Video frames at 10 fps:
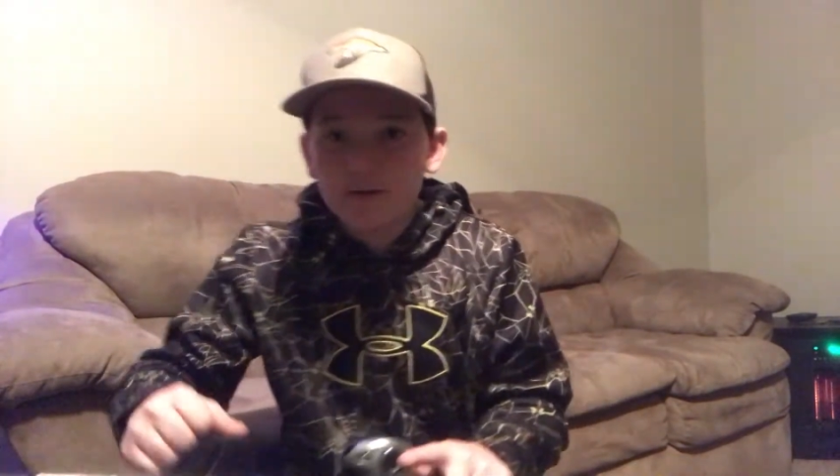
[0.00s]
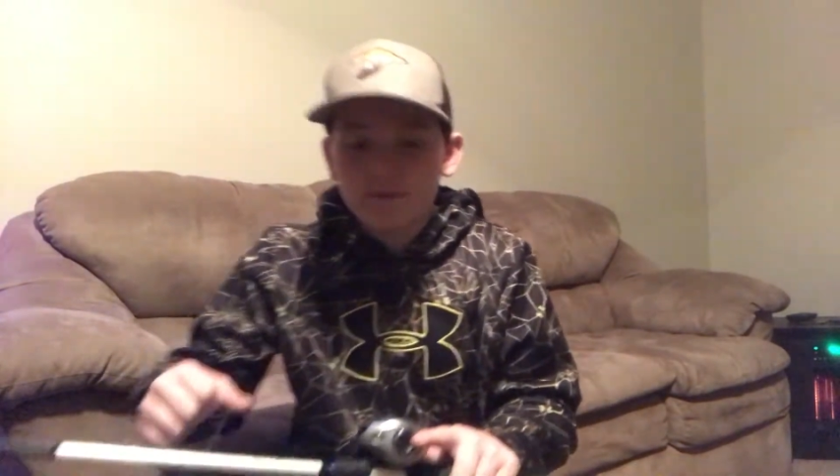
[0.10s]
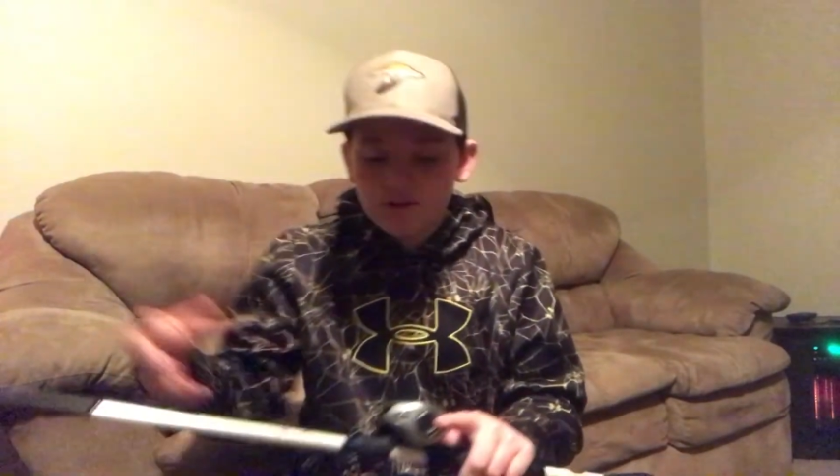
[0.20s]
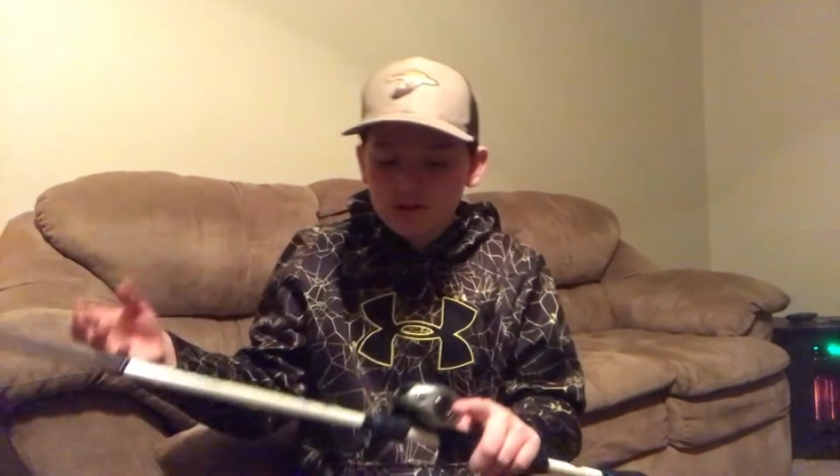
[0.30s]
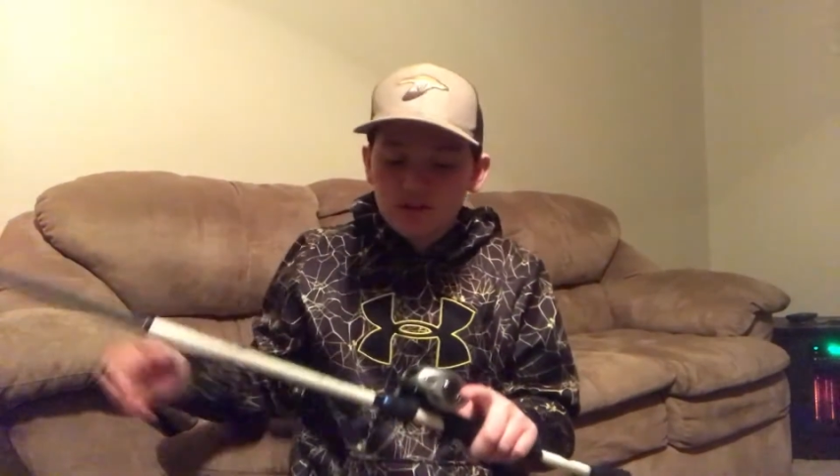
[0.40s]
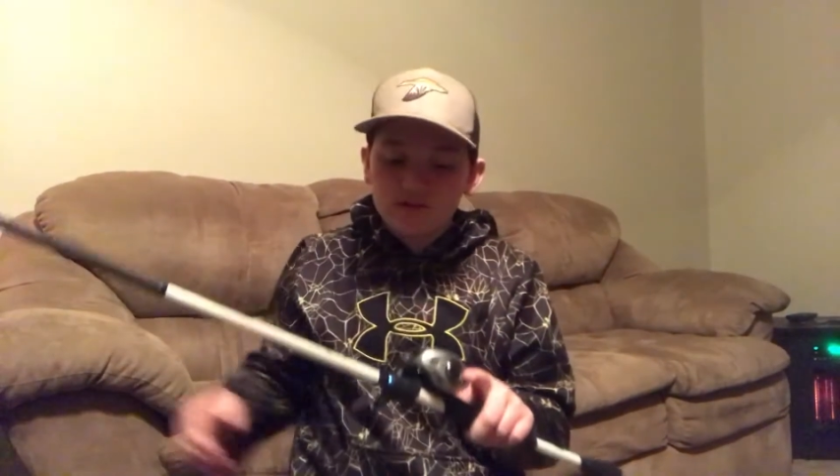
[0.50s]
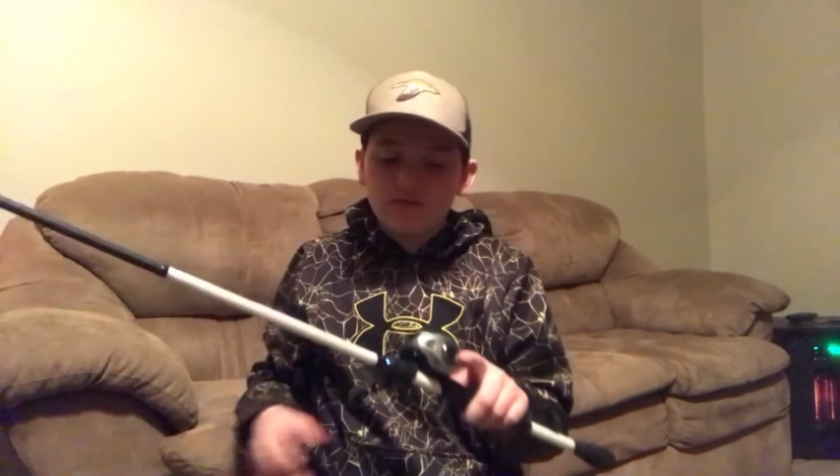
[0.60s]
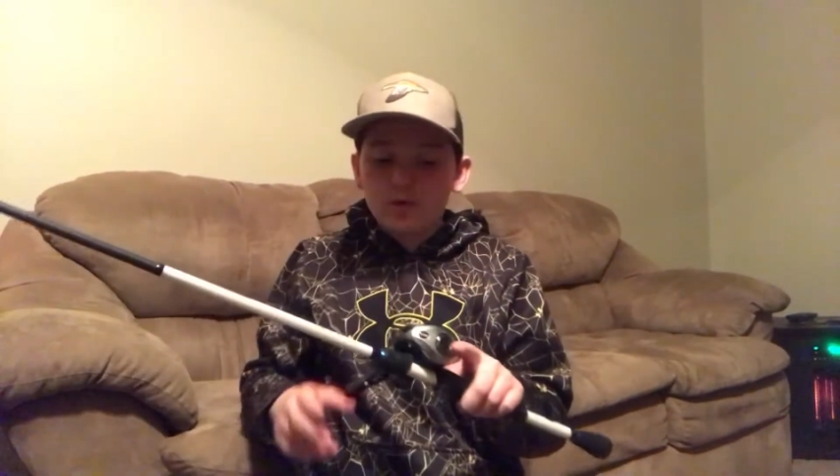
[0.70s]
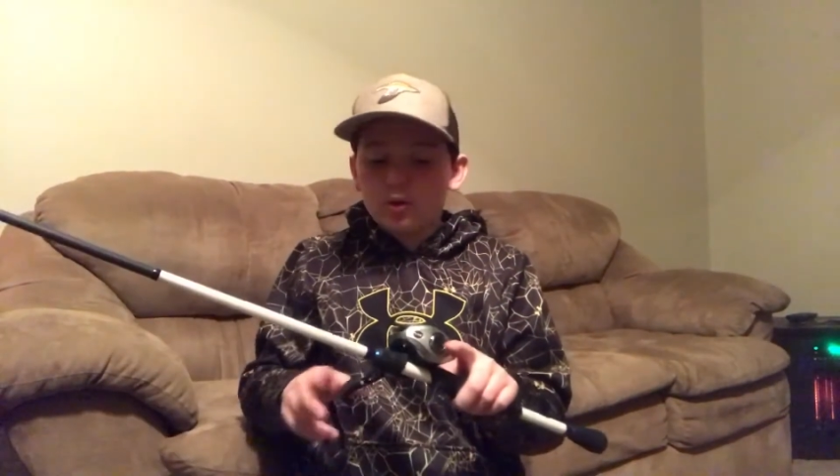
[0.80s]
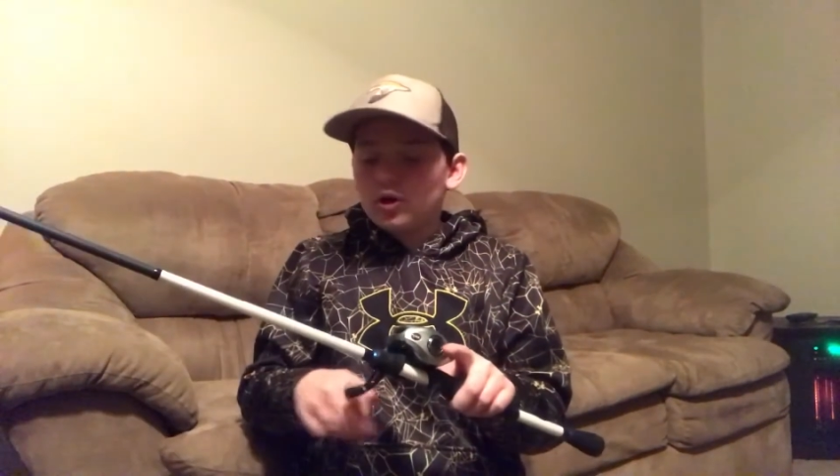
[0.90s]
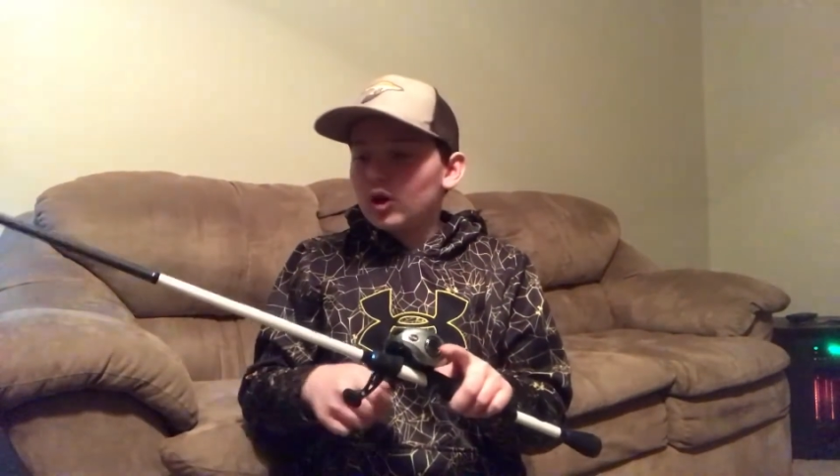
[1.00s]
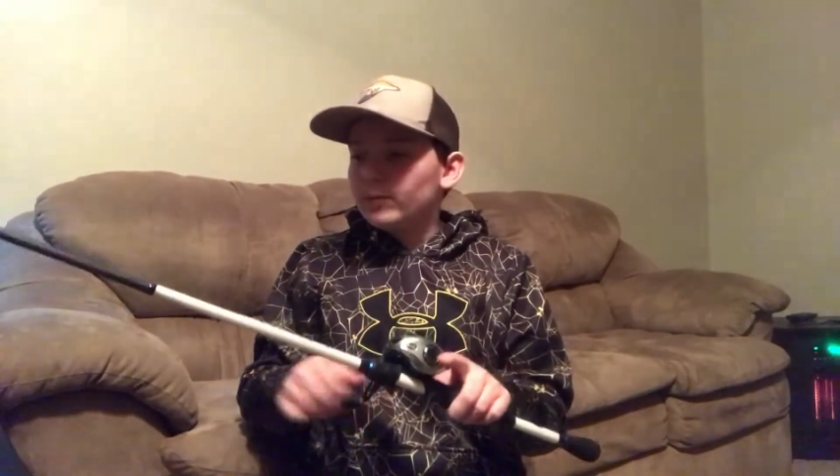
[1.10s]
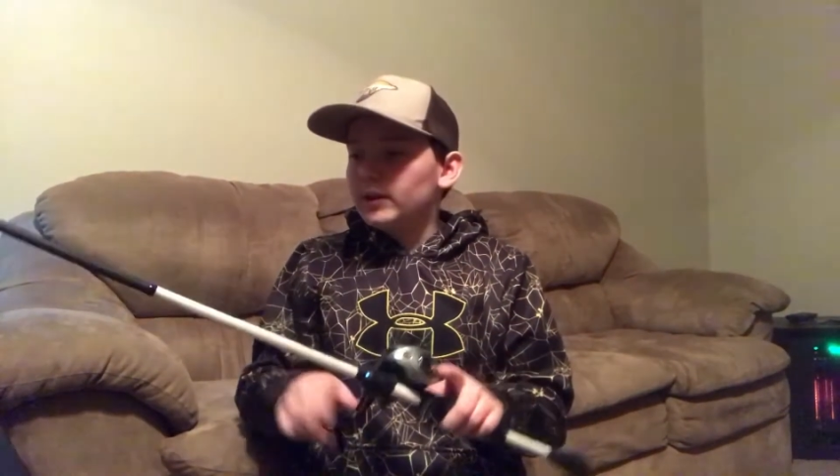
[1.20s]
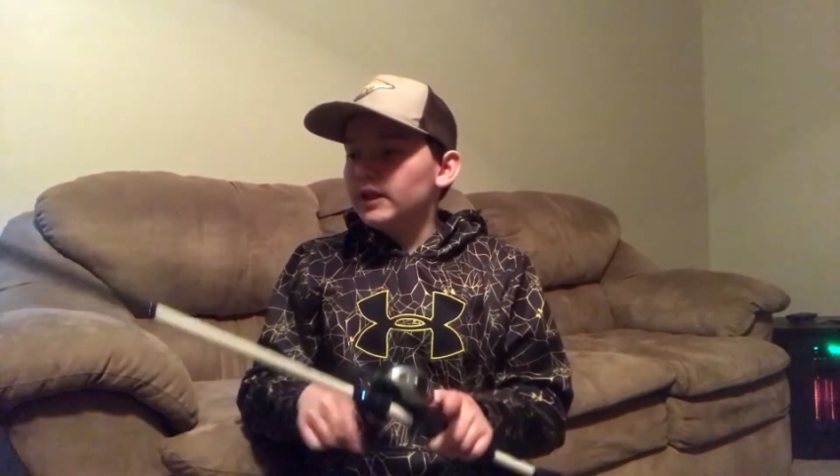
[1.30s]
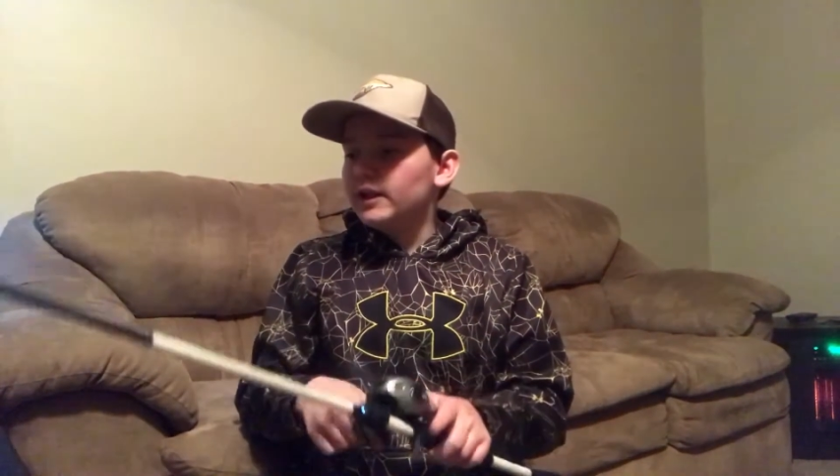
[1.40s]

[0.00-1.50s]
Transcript: Invis X fluorocarbon